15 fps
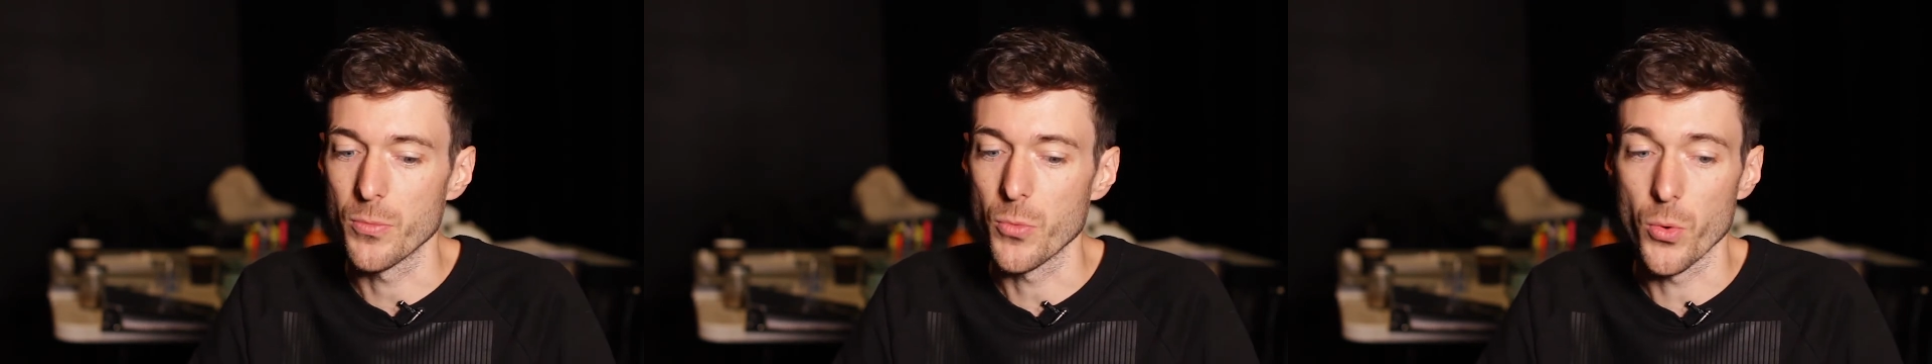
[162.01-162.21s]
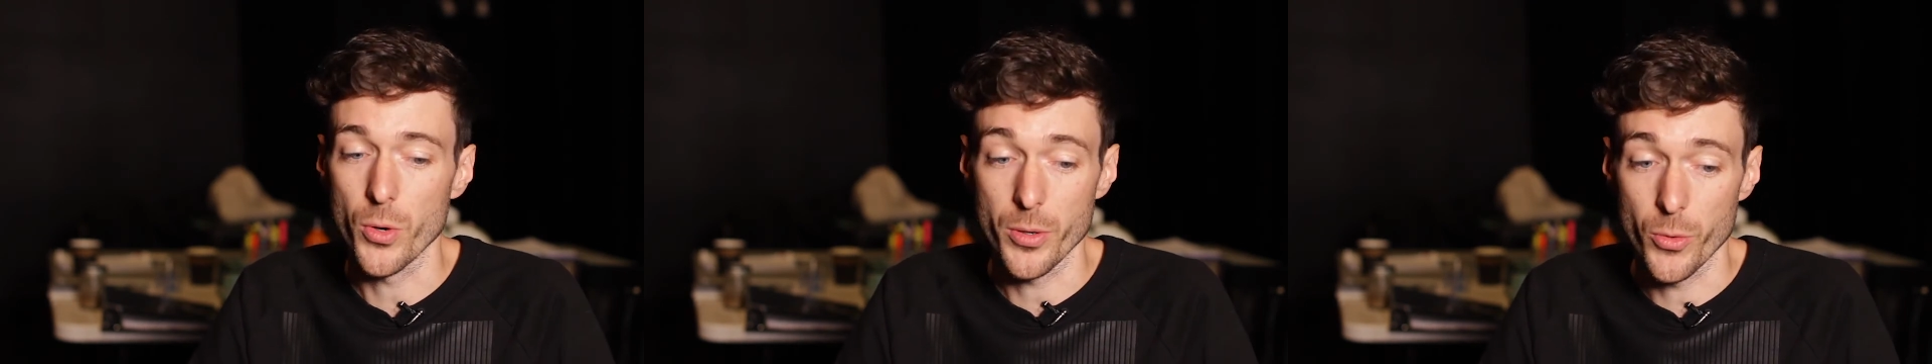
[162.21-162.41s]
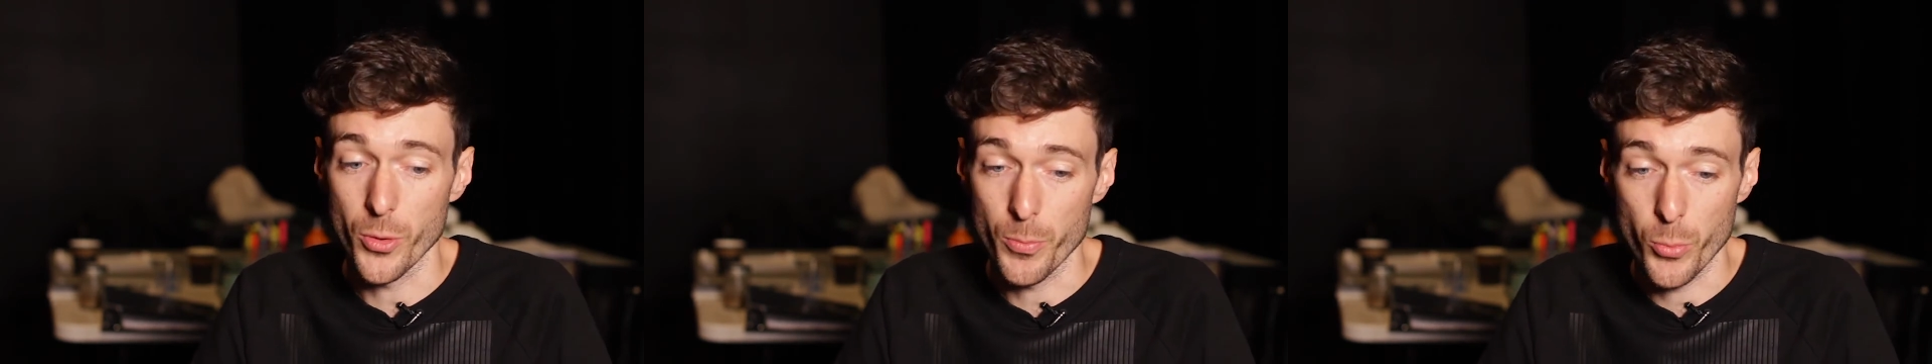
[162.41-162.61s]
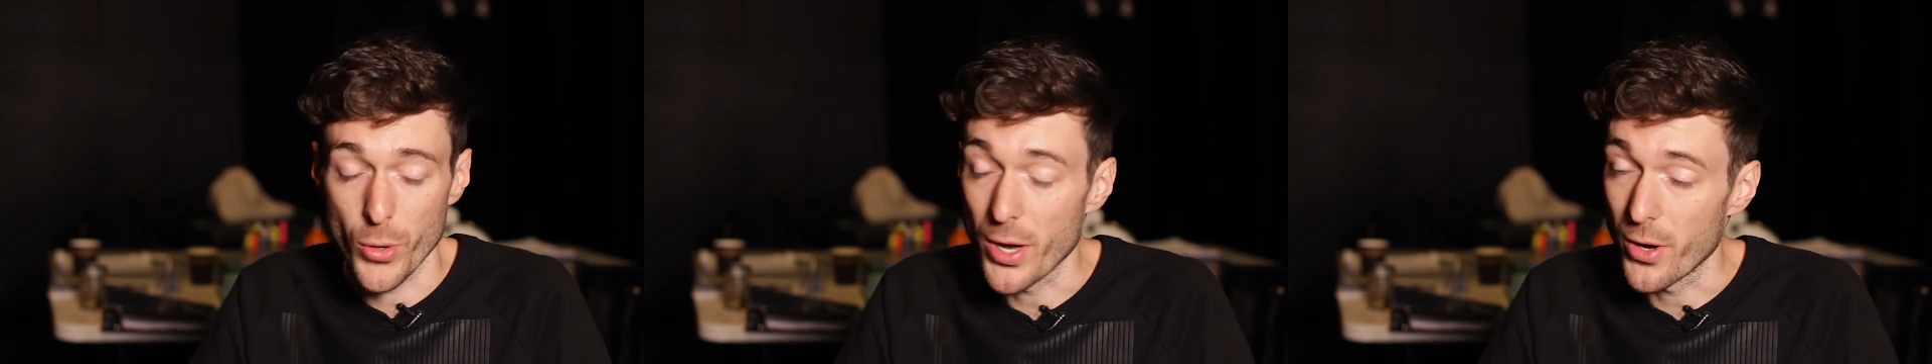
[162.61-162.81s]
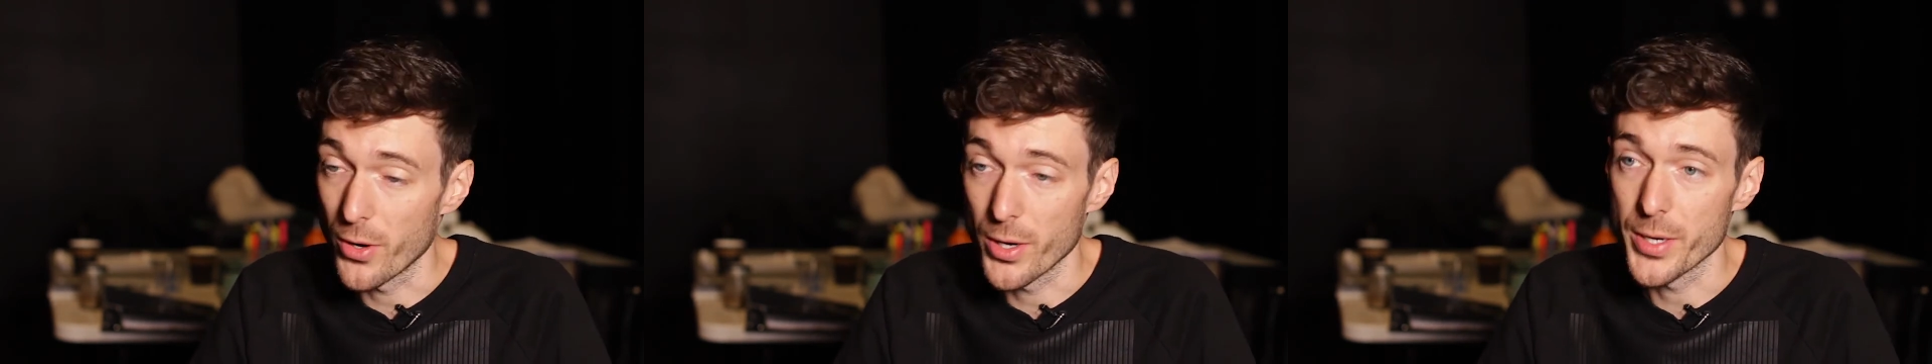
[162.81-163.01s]
or
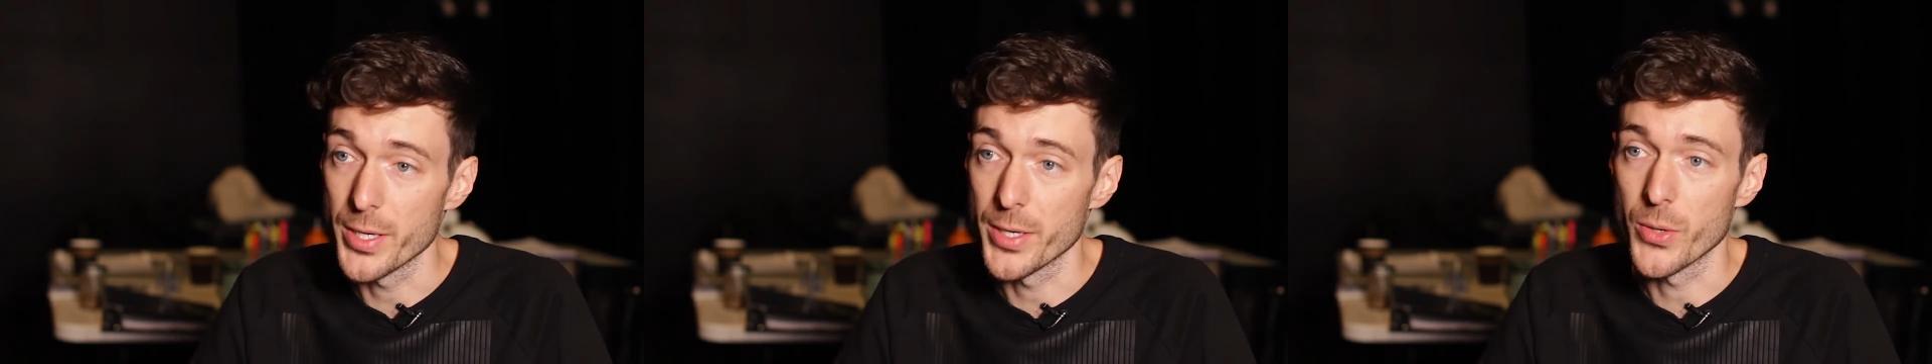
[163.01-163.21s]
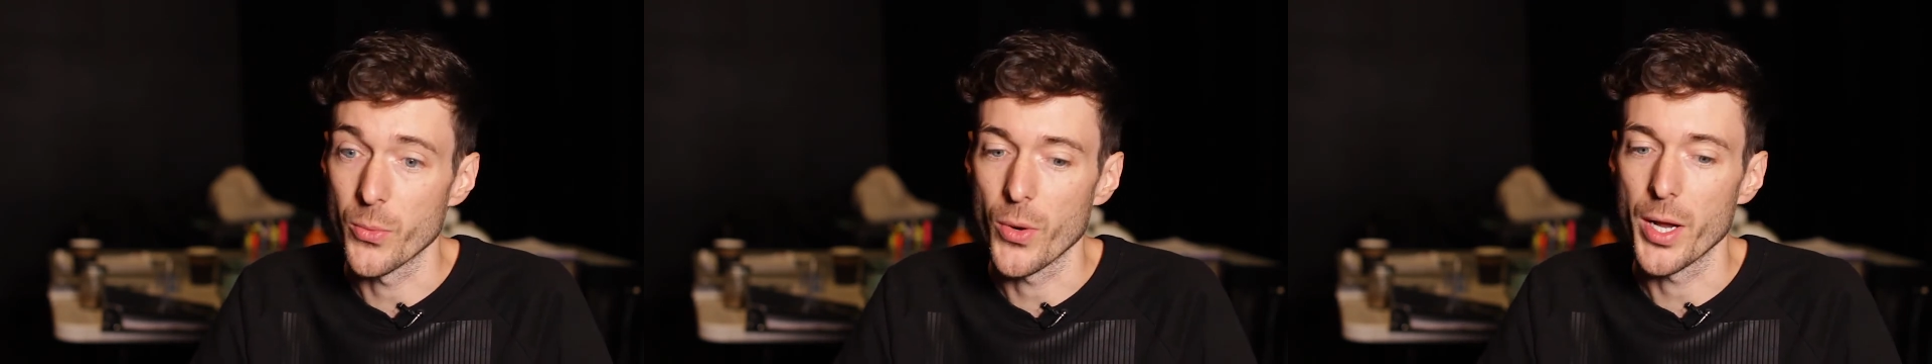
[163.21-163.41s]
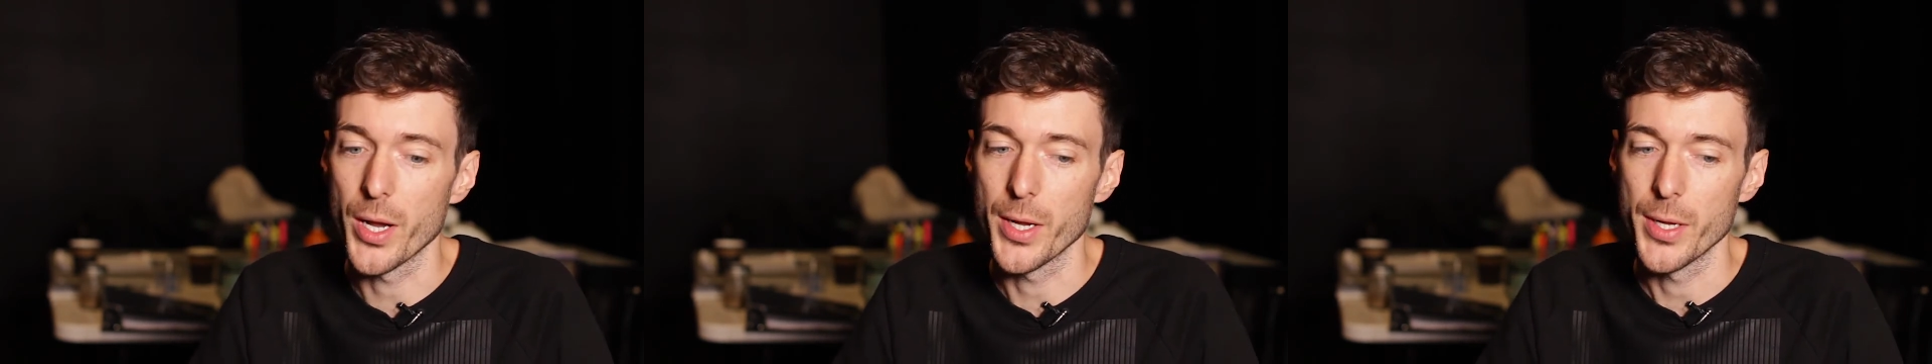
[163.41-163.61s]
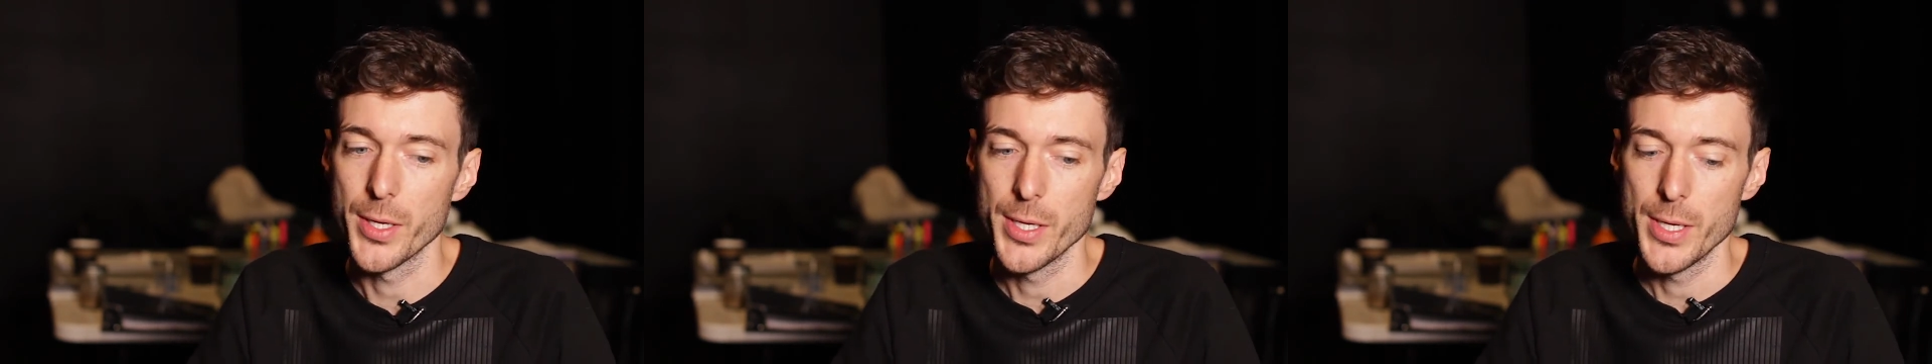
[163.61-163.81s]
prayer in a way.